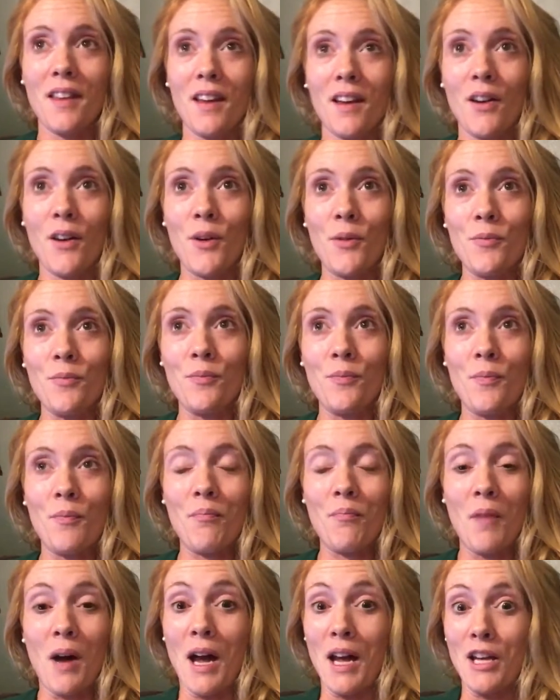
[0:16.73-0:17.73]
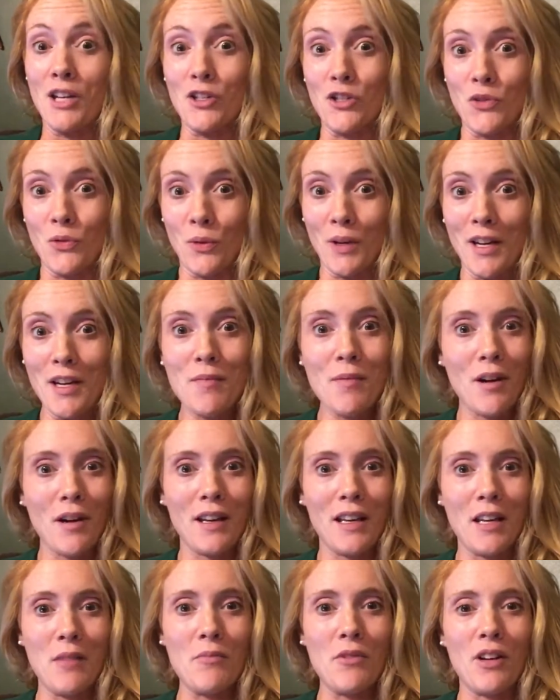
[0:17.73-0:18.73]
I enjoyed about
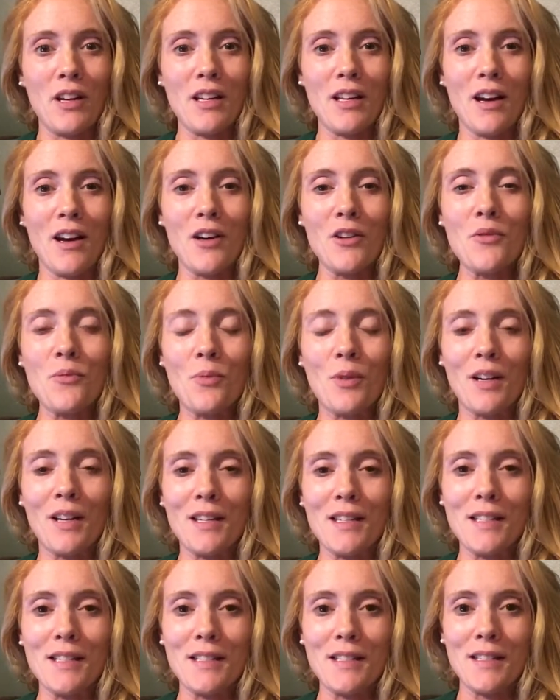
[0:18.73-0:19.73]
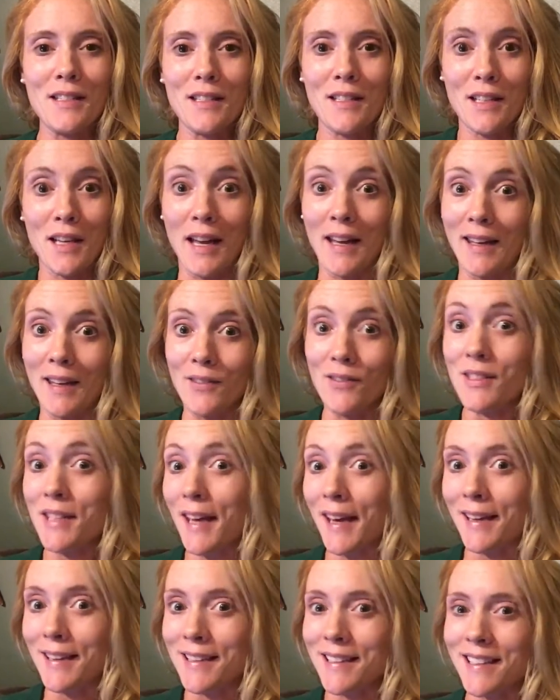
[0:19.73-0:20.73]
getting married young was naive
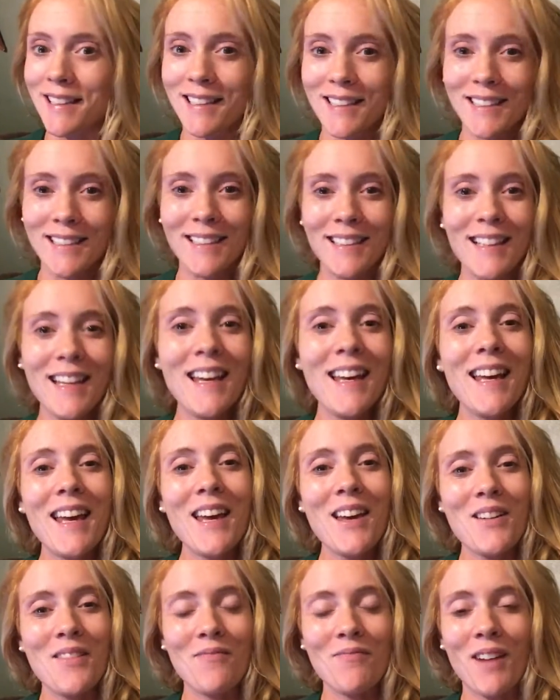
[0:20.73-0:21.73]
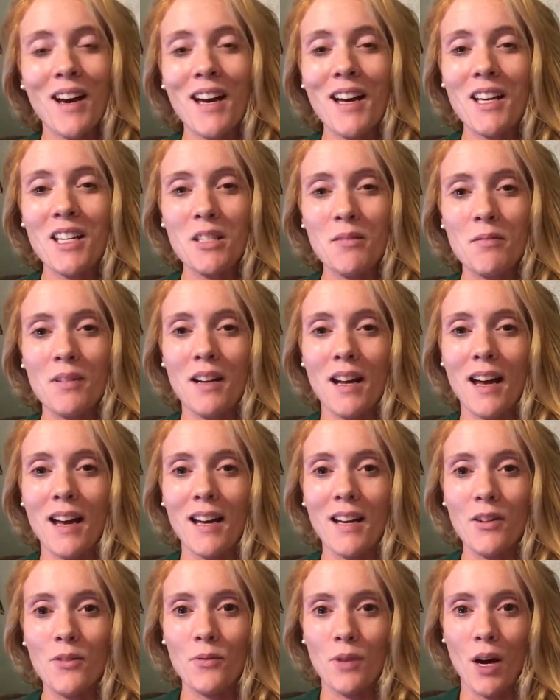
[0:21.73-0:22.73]
sex. My husband and
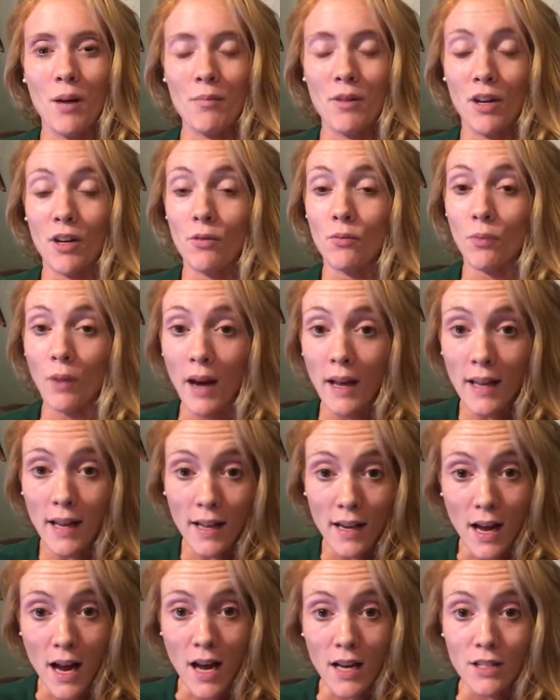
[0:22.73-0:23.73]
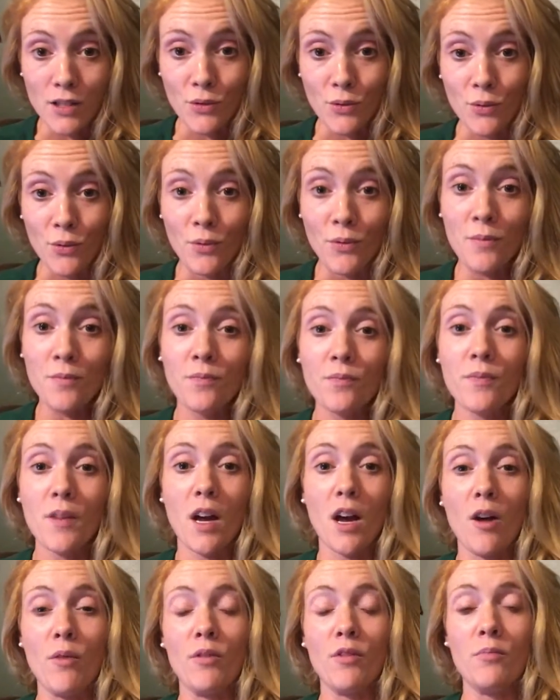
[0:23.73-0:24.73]
I got married right out of high school.
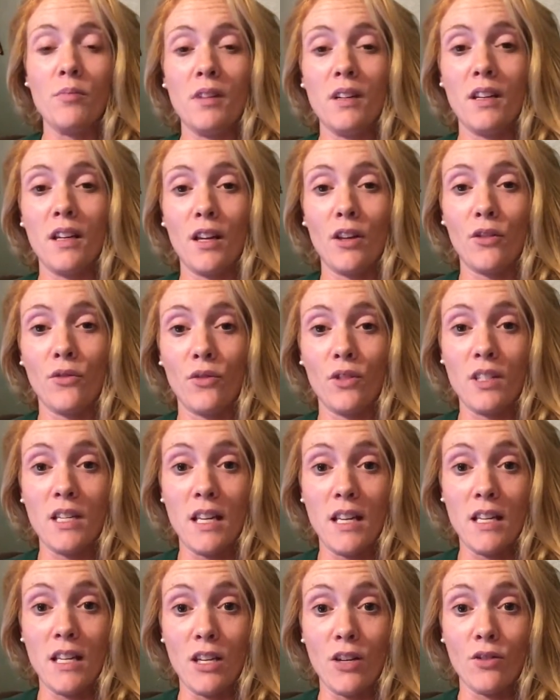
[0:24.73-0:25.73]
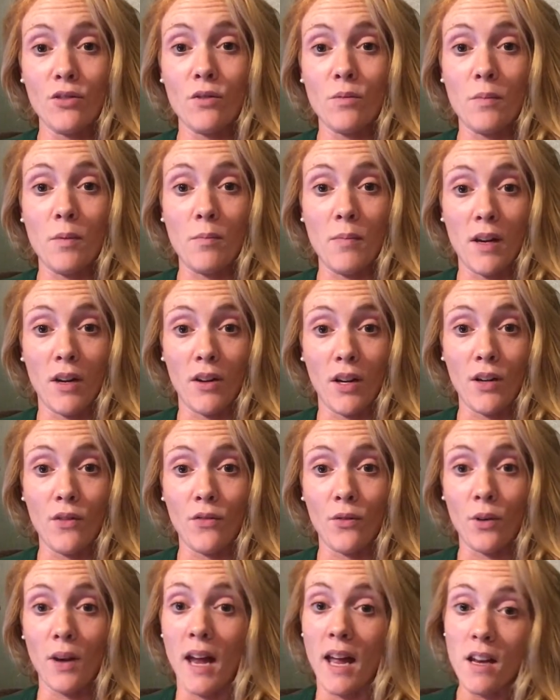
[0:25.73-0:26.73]
We've been together for 10 years. We've been married
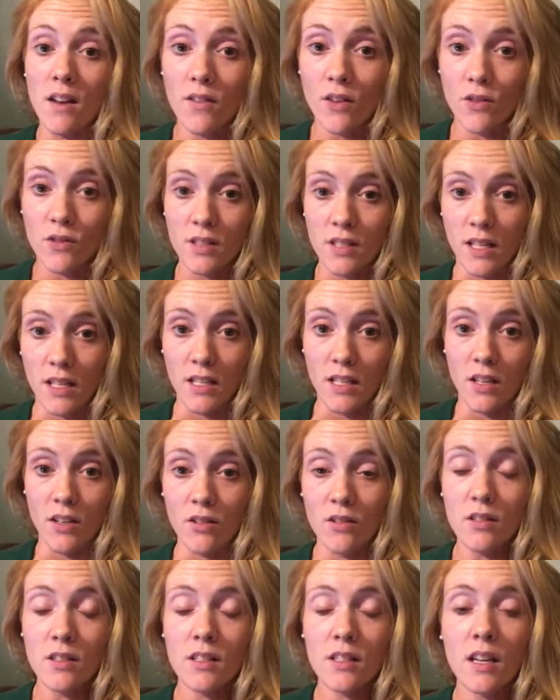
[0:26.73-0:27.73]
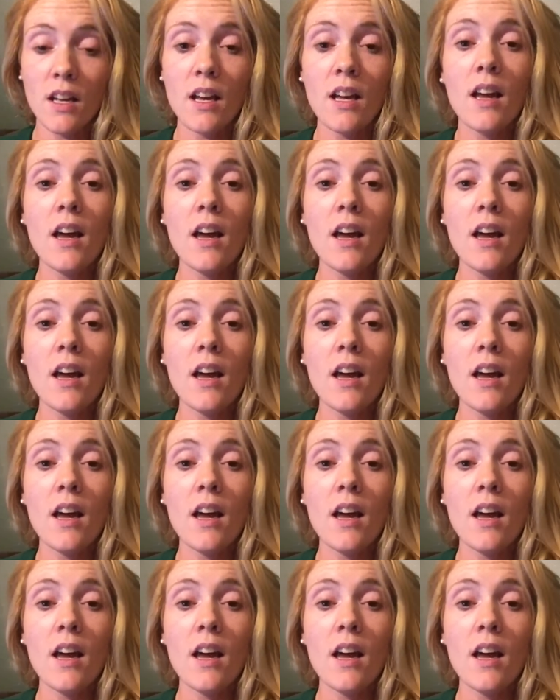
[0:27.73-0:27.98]
for 8 of those 10 years.